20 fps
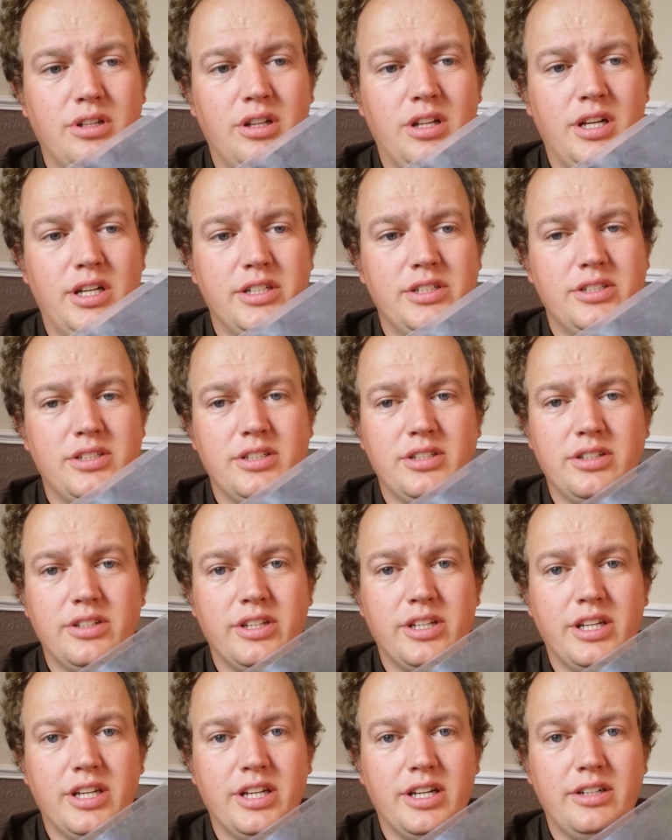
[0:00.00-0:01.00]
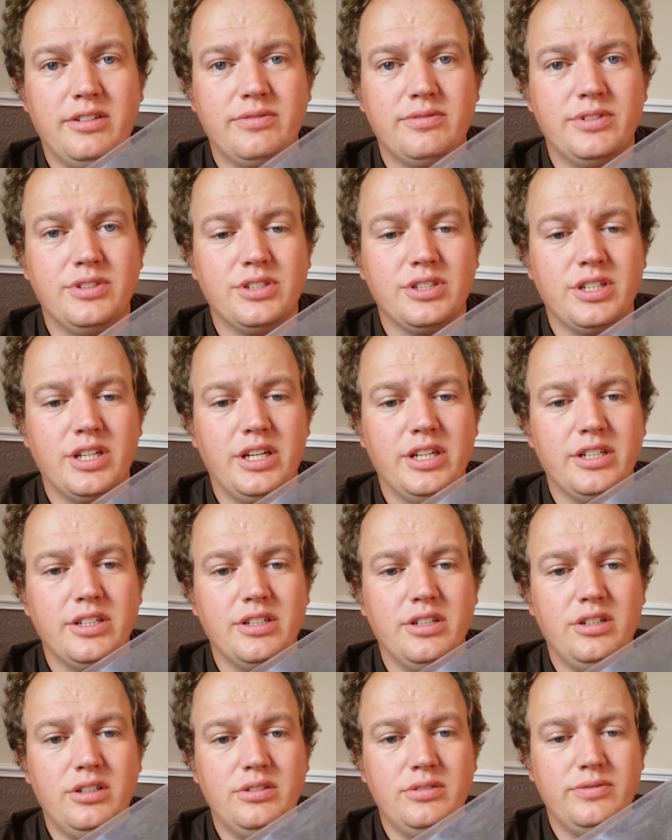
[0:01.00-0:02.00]
lighting the King Alfred's cake
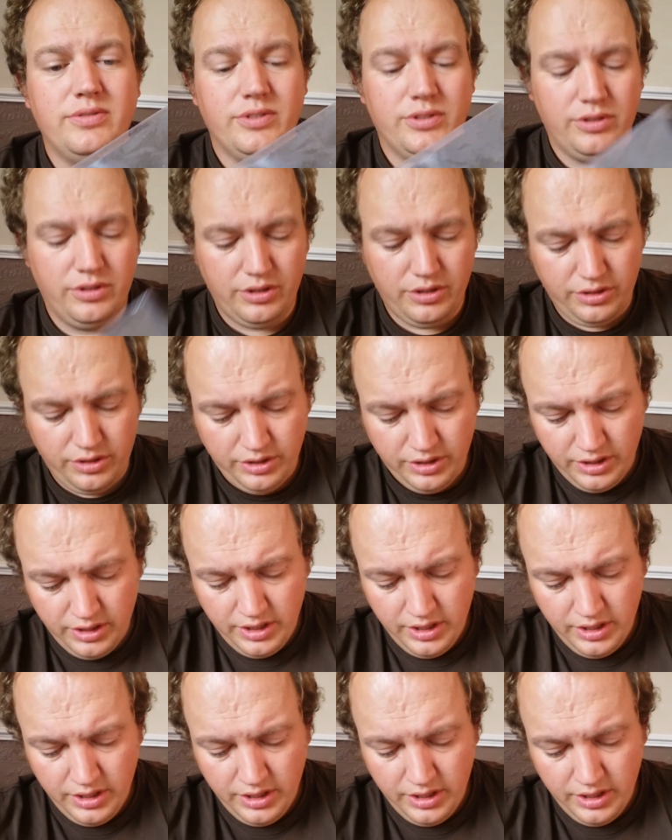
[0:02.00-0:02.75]
coal fungus.